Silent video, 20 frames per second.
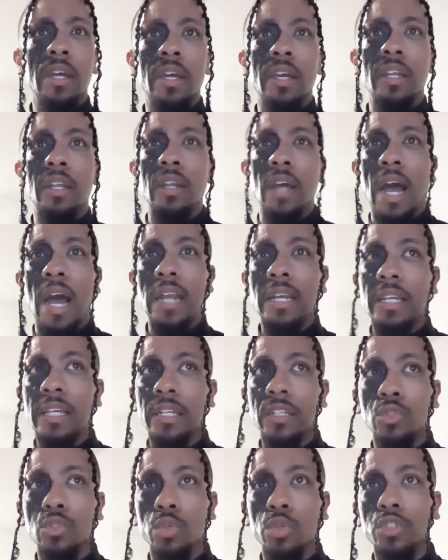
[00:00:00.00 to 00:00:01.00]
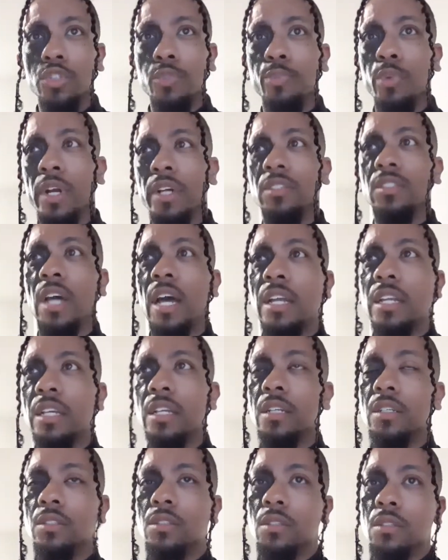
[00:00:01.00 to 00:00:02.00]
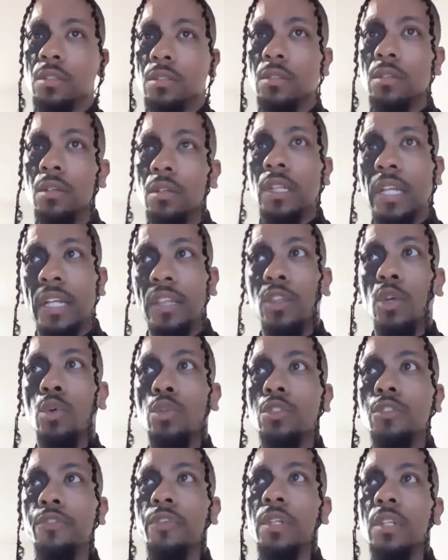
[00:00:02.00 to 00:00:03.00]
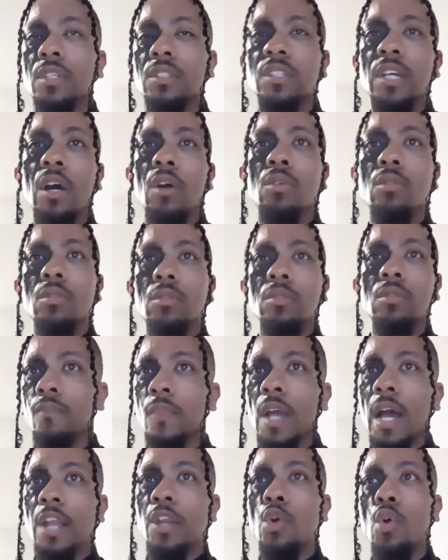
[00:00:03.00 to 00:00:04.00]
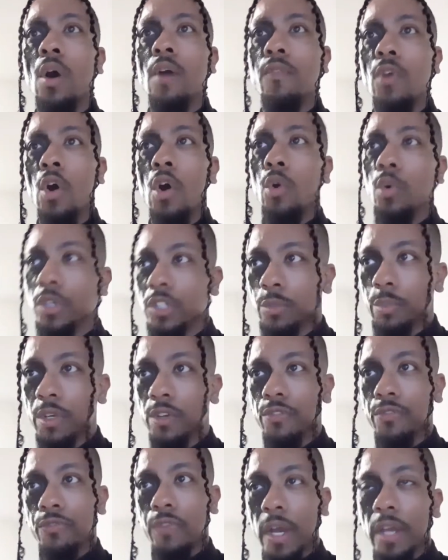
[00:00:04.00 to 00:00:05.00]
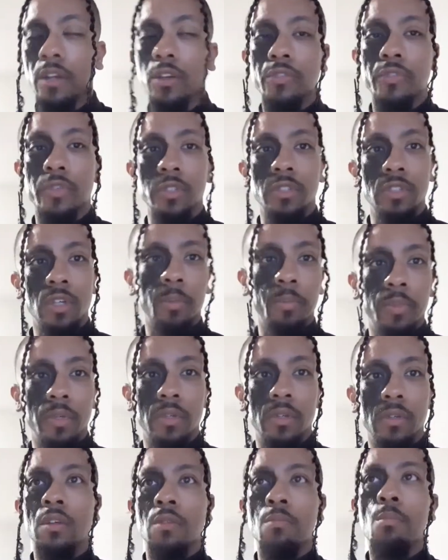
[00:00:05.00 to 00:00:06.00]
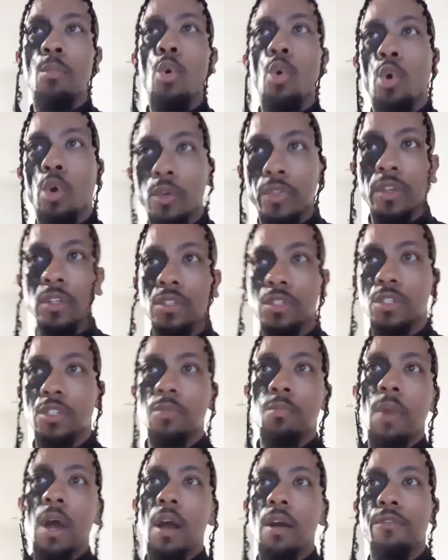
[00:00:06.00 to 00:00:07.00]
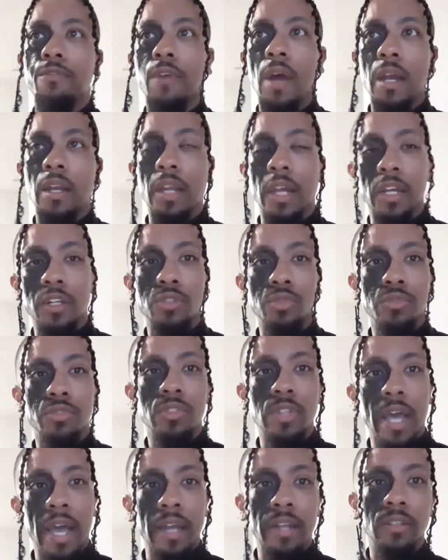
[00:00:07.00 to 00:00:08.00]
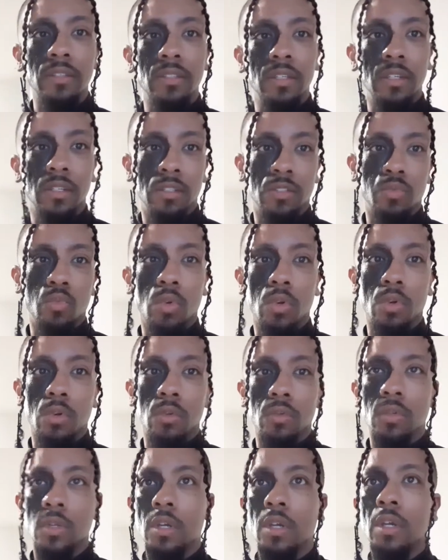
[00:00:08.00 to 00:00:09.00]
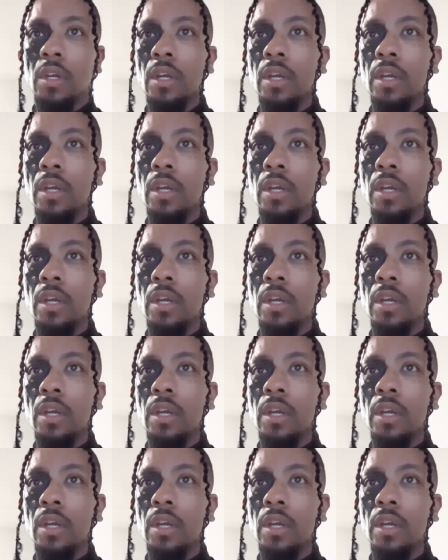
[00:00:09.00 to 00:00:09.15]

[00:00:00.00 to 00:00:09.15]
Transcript: and I needed to express. I needed to let those feelings out. I know I've always been fighting for something more than just my financial status in this world.